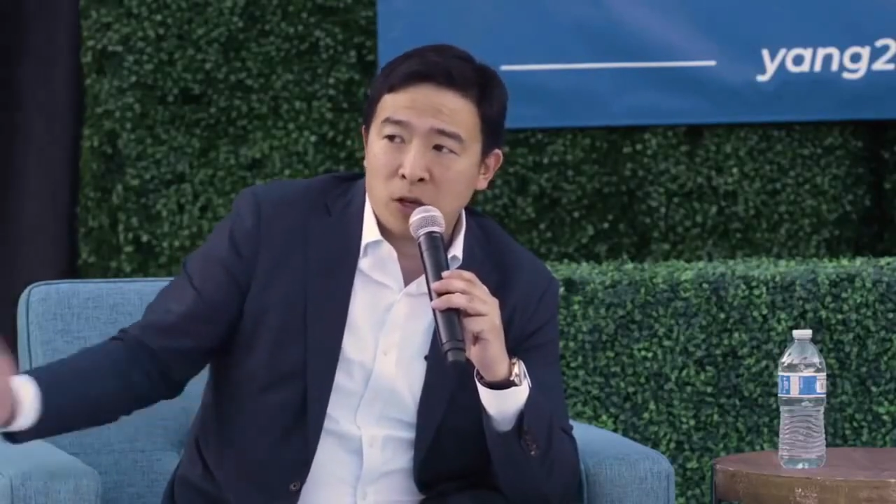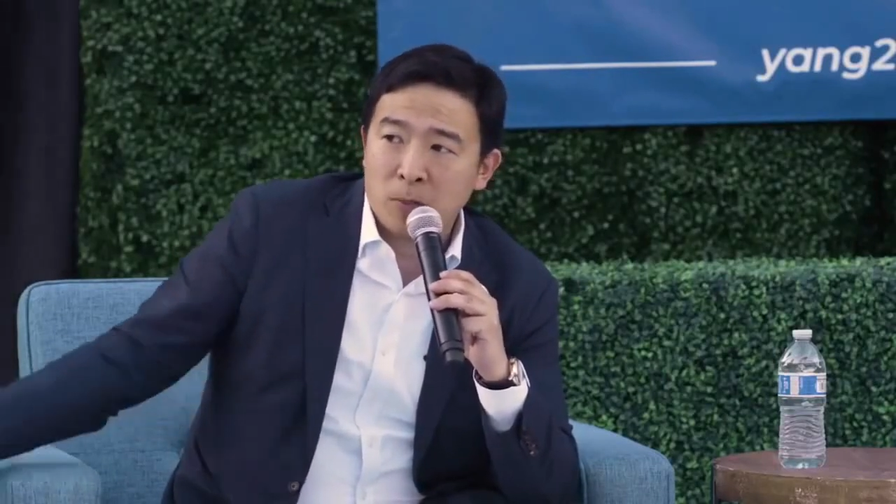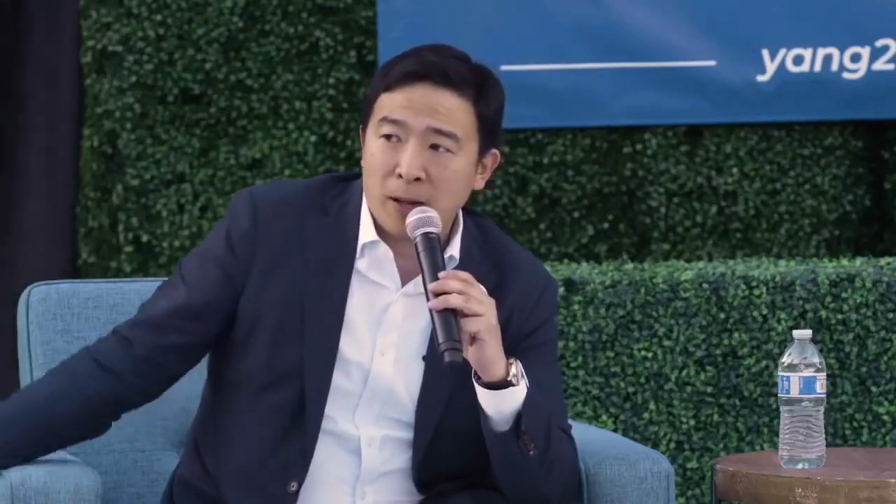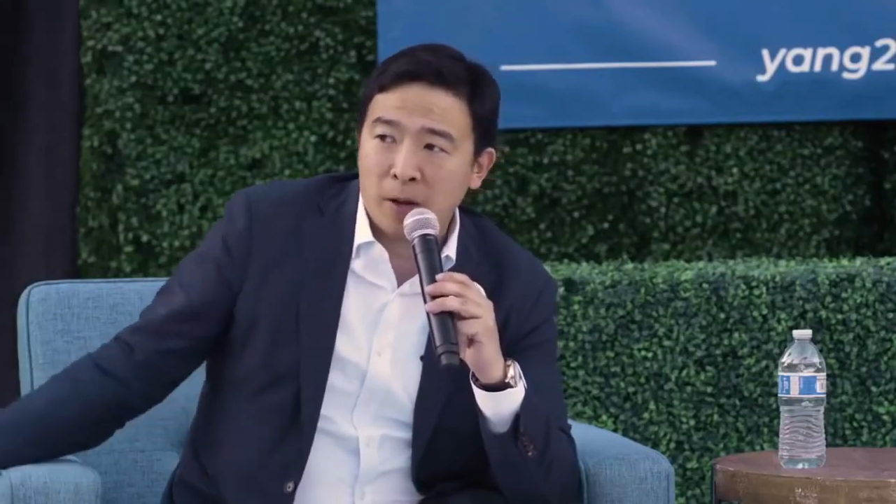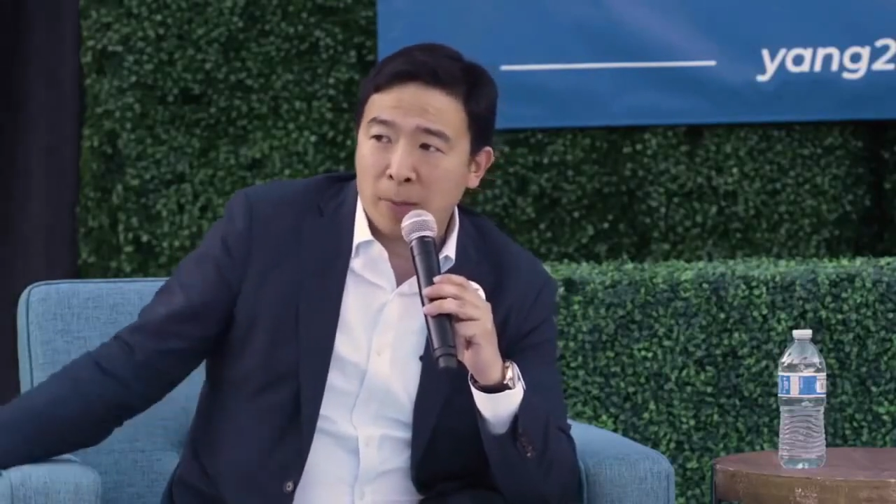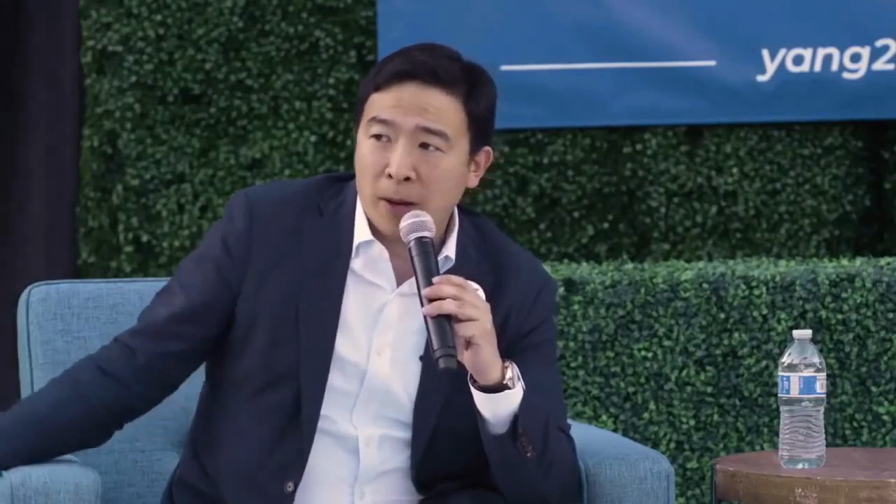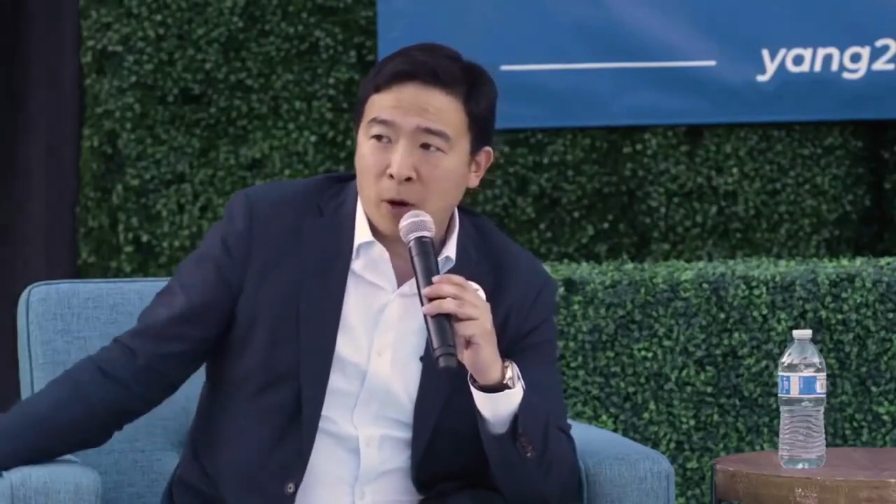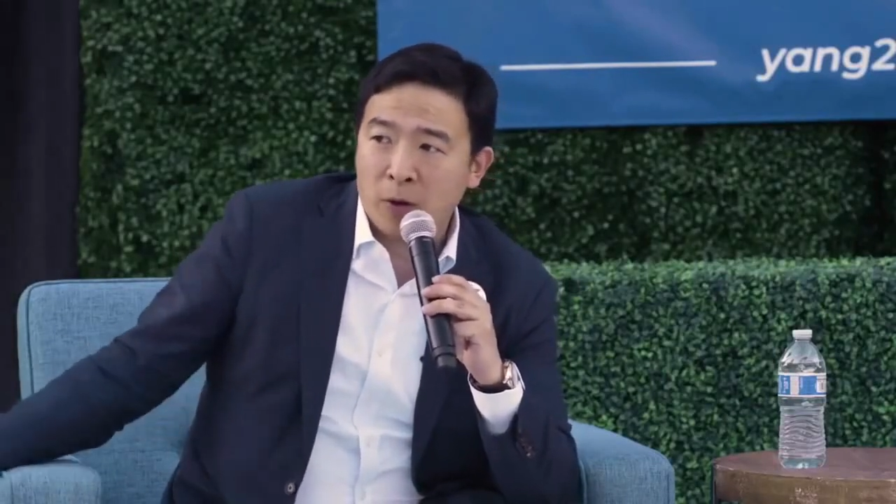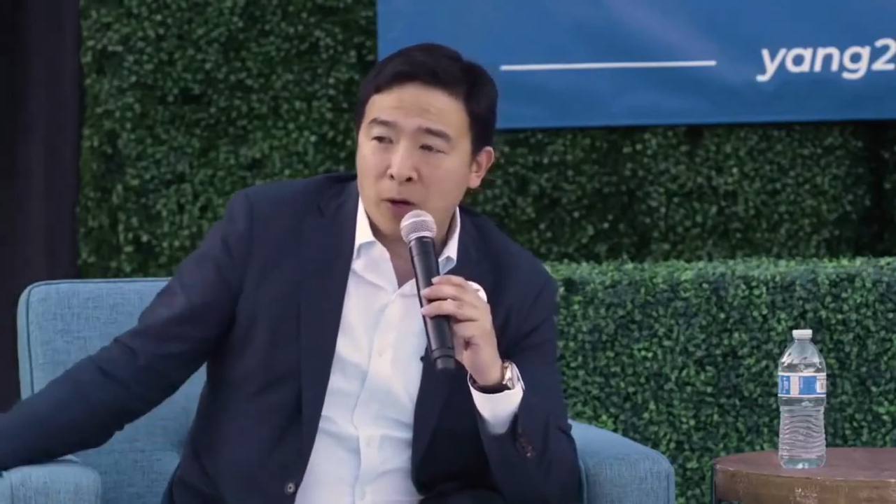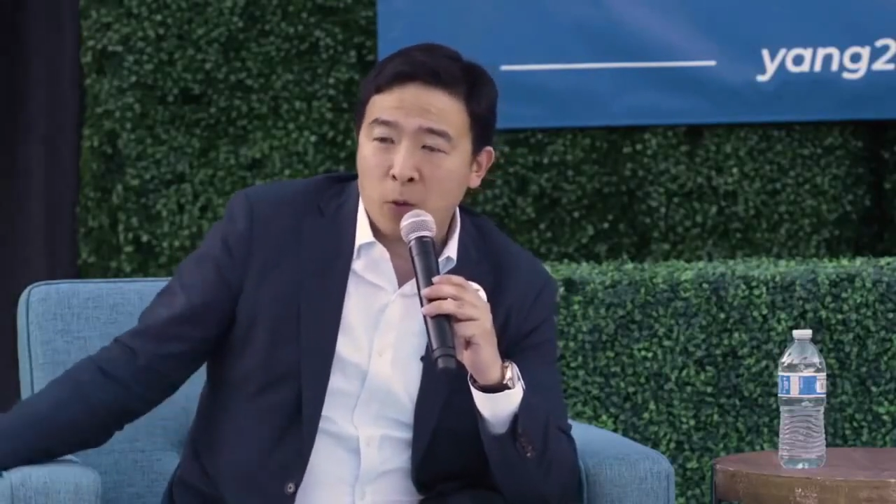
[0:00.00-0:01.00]
talk about
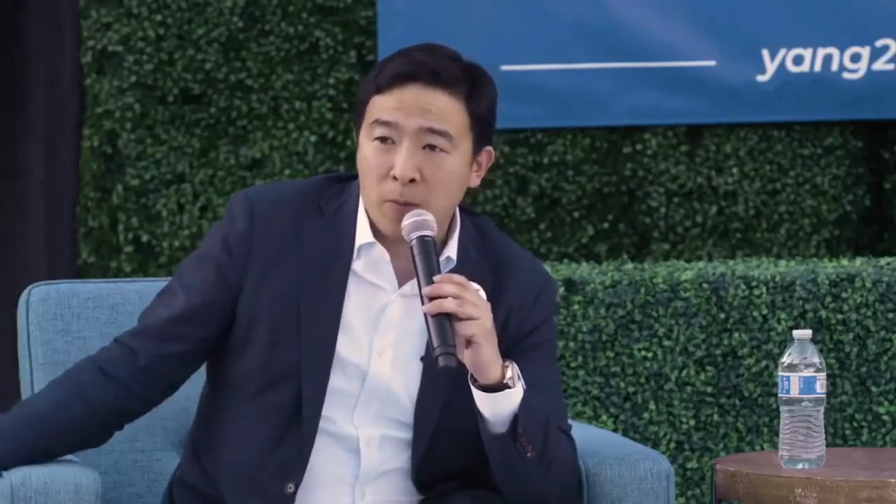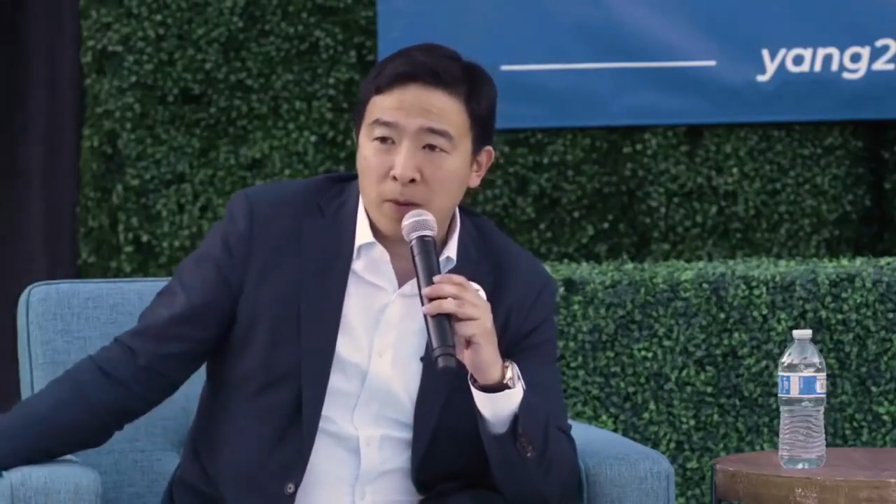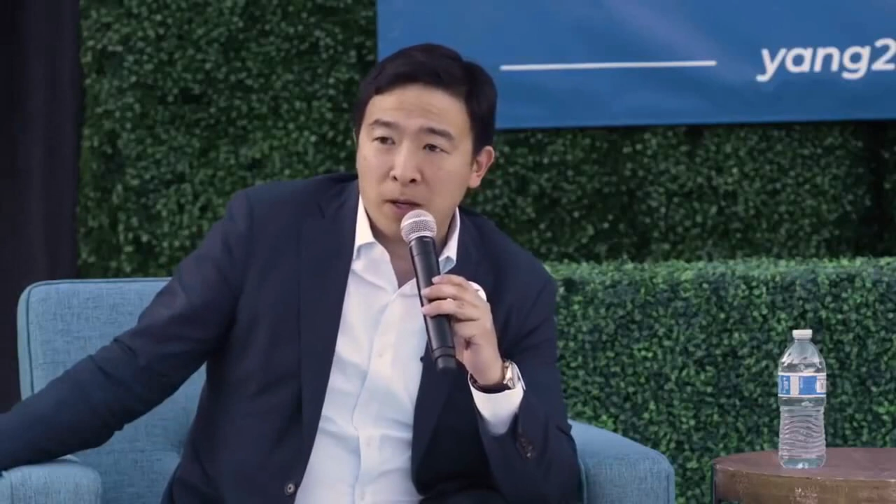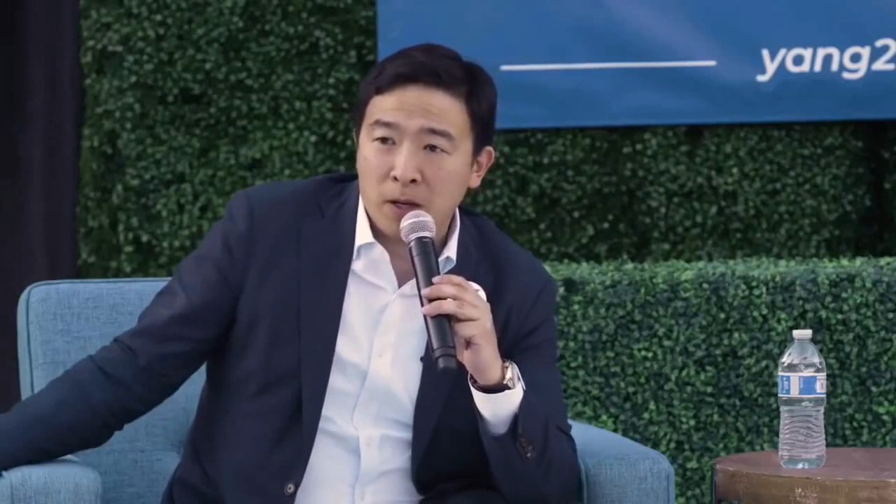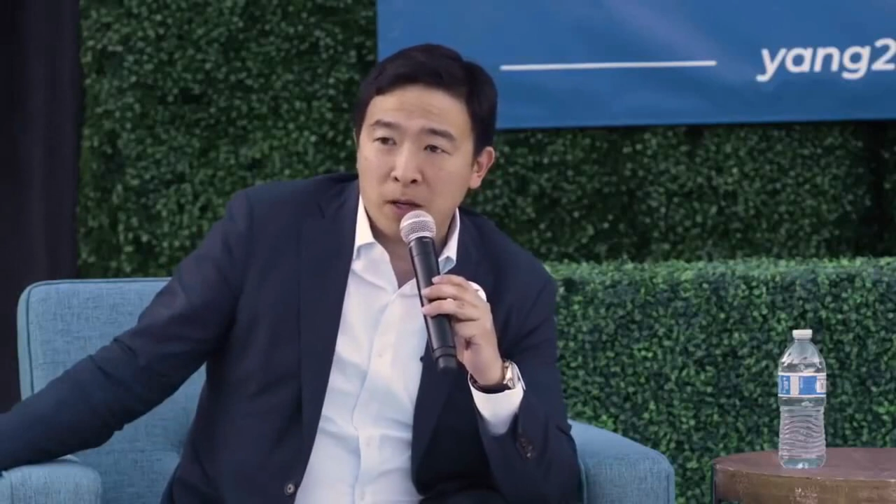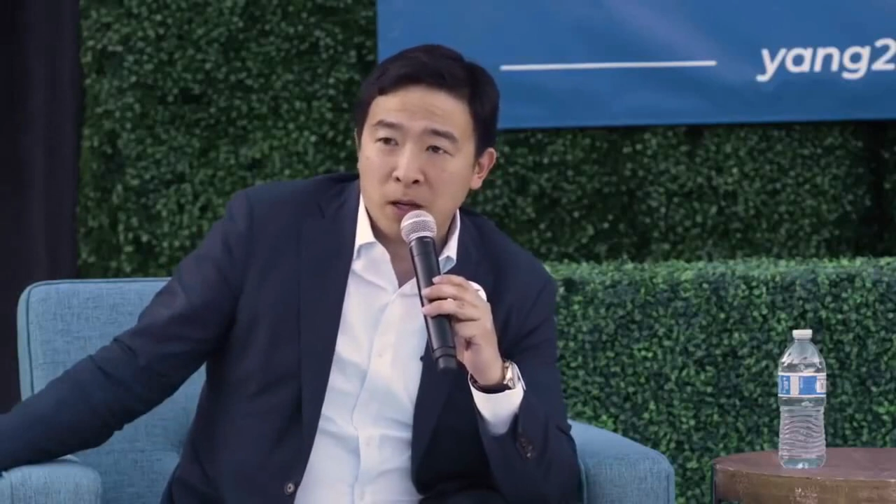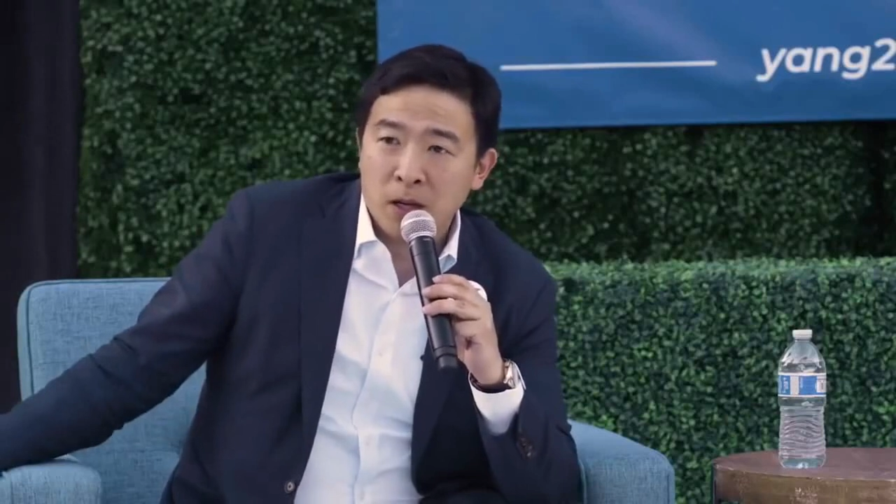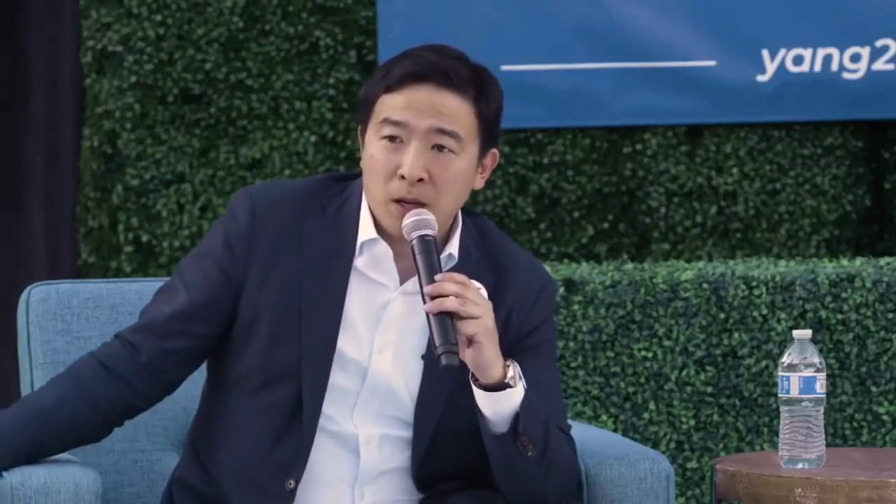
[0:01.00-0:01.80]
empowering women,